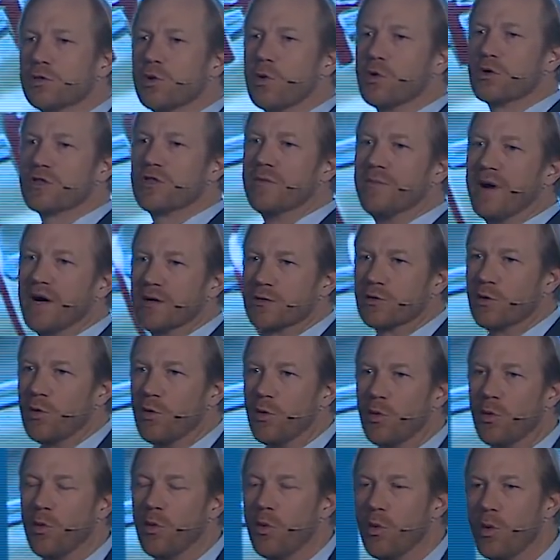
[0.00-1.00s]
talked about
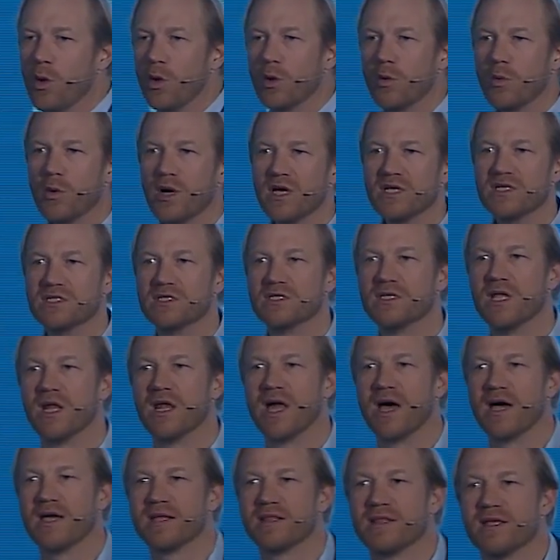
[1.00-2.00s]
always
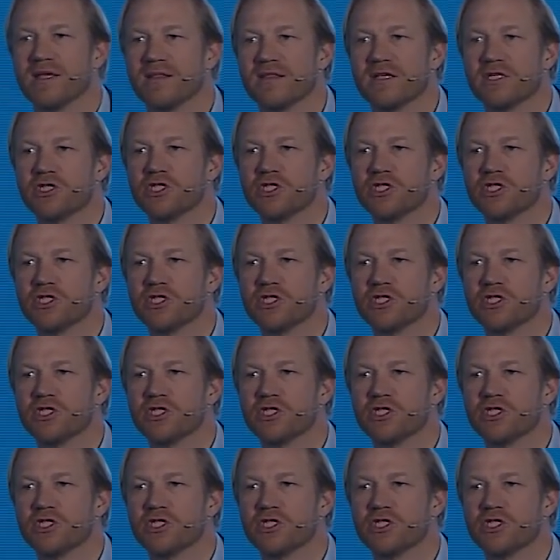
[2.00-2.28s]
delighting the